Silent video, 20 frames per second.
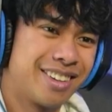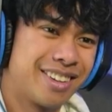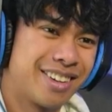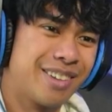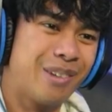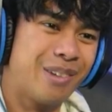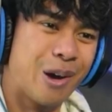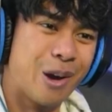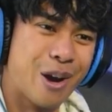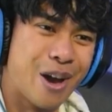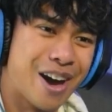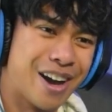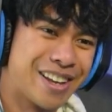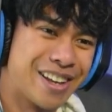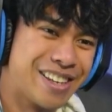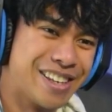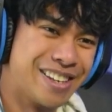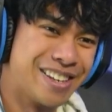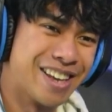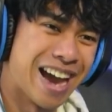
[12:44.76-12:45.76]
Come on,
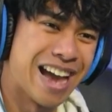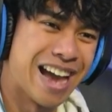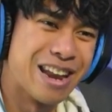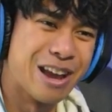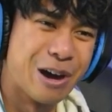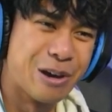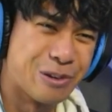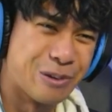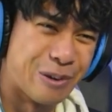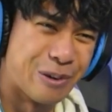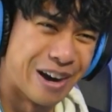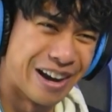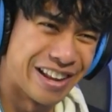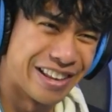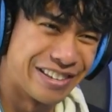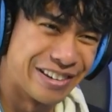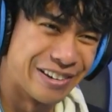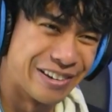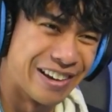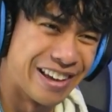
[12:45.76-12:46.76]
Aki. I know you wanna
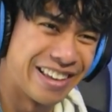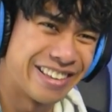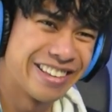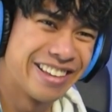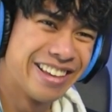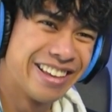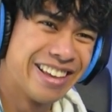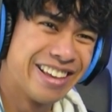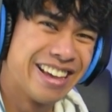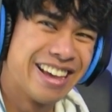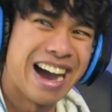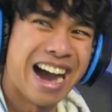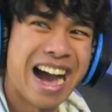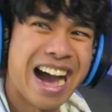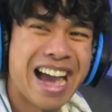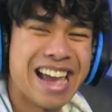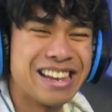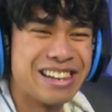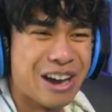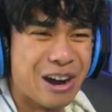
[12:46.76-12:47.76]
do it.
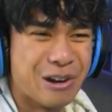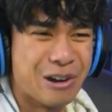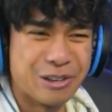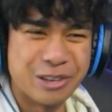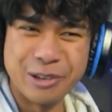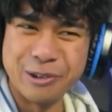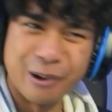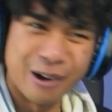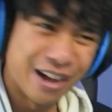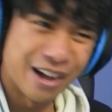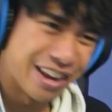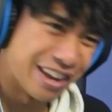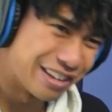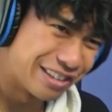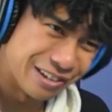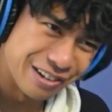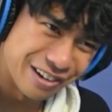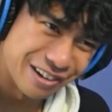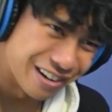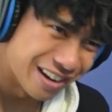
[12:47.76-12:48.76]
I know you wanna
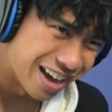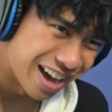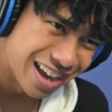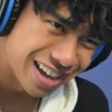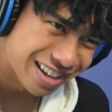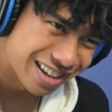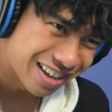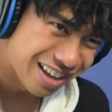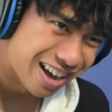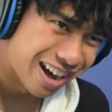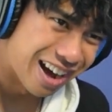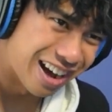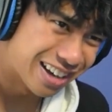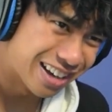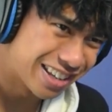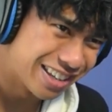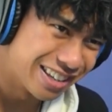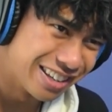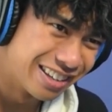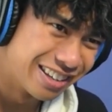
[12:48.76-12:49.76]
do it,
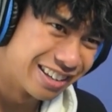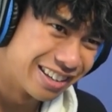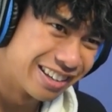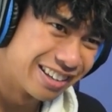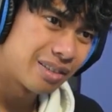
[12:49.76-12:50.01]
Aki.